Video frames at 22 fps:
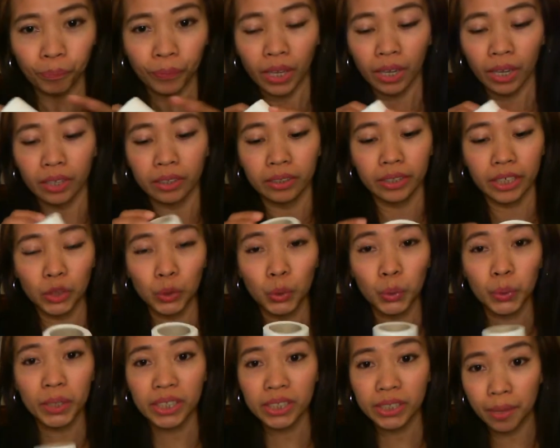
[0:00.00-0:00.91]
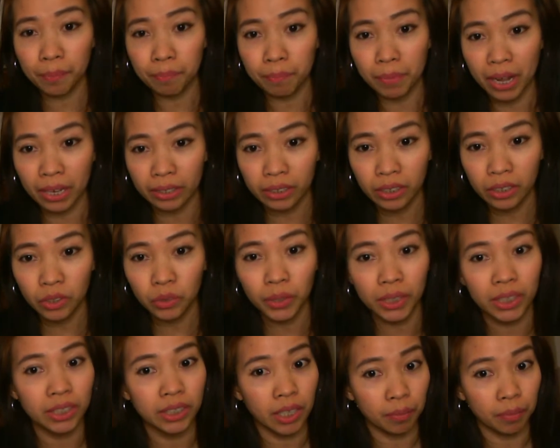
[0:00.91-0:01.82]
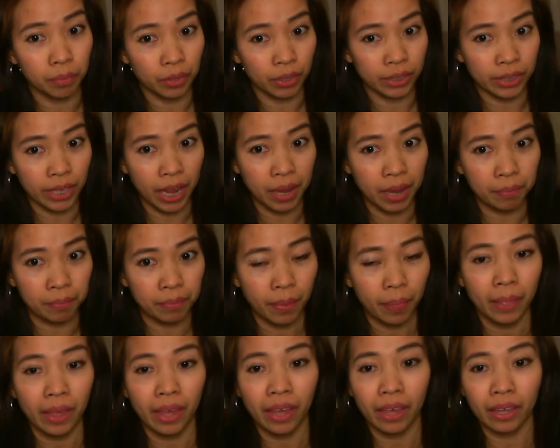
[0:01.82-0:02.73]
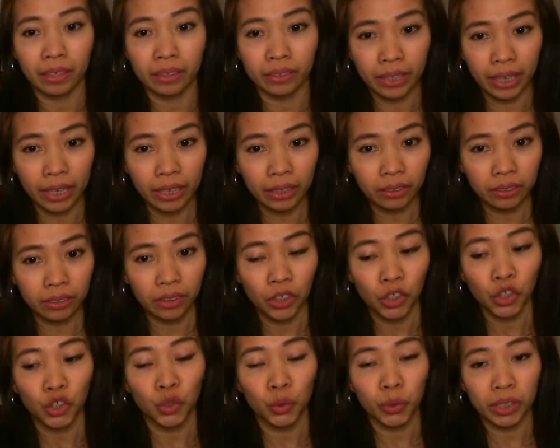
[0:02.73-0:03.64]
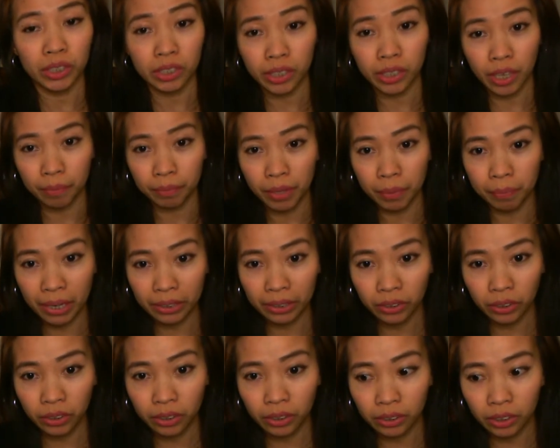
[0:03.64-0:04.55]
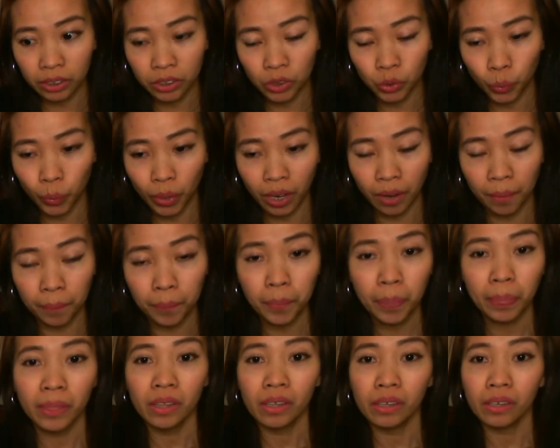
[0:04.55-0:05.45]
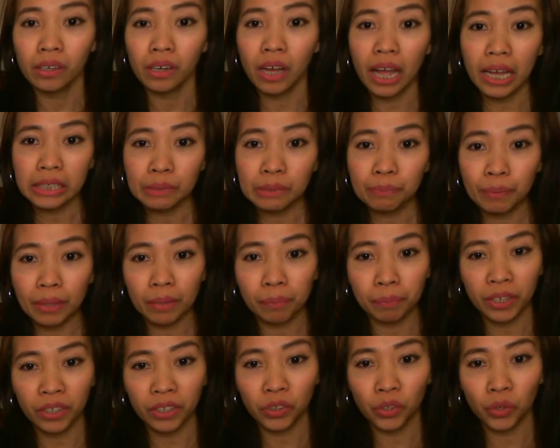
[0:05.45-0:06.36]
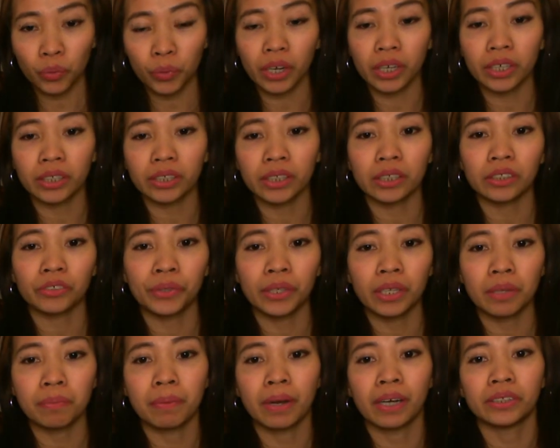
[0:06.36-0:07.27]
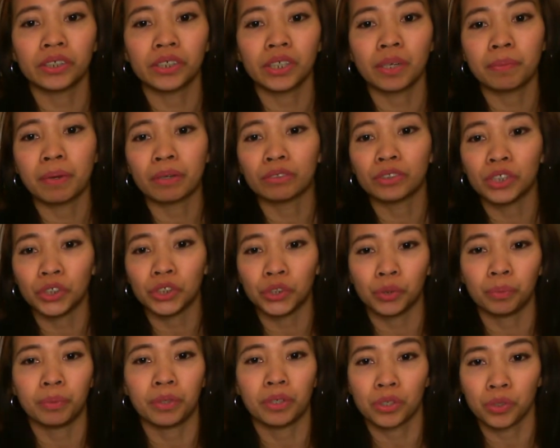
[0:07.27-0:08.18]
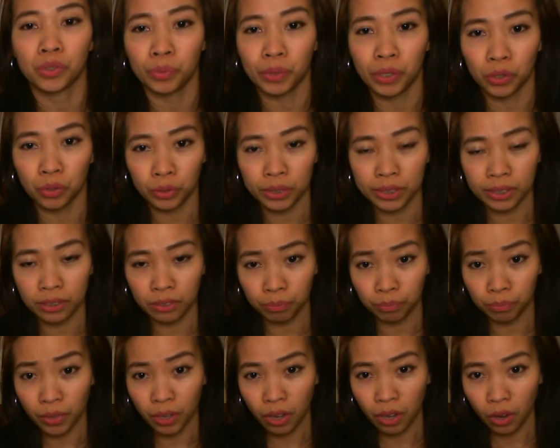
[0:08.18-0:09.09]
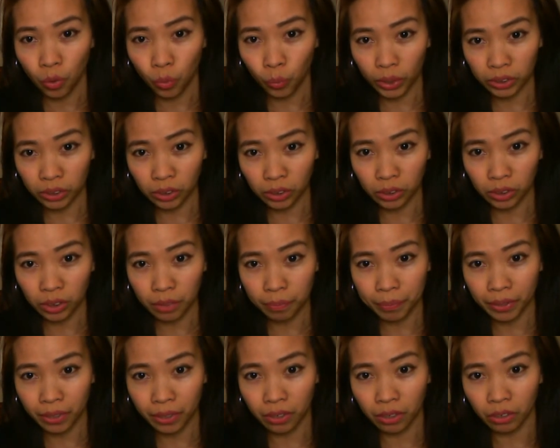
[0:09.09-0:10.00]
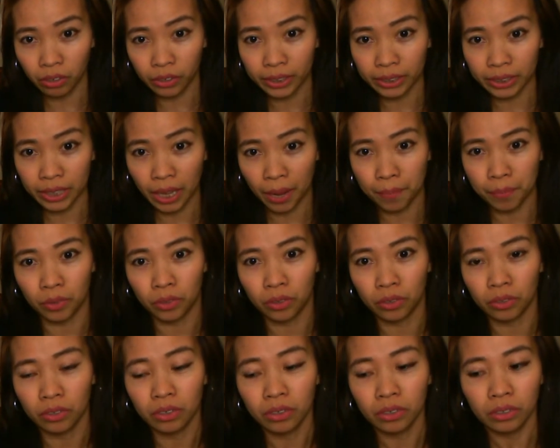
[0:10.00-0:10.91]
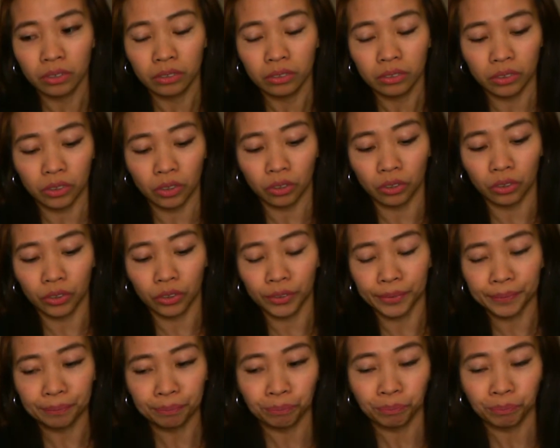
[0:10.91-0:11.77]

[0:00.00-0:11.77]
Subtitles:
And then you can save money, you can save your time, and then you can save the Mother Earth as well. As Filipino, we are not really bothered about tissue because we use water dipper or atabo. So,